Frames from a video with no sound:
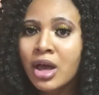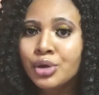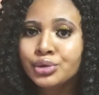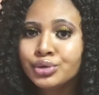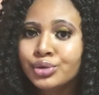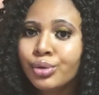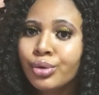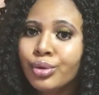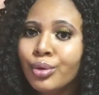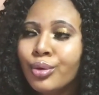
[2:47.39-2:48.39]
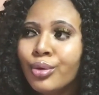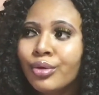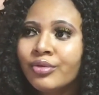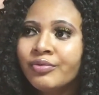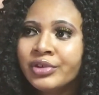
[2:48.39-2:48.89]
So
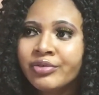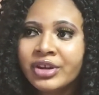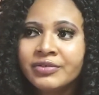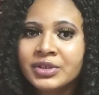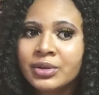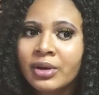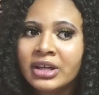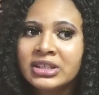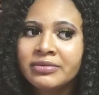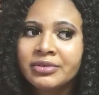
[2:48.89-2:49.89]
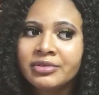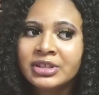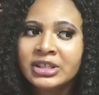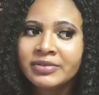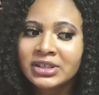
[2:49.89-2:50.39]
favorite physical
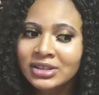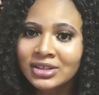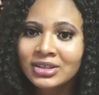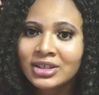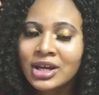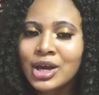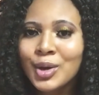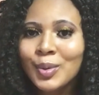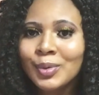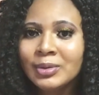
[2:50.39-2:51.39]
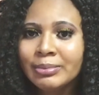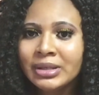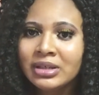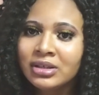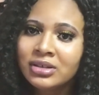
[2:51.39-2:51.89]
activity would
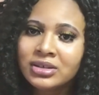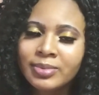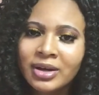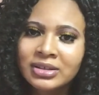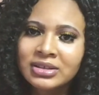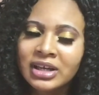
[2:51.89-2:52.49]
be sports.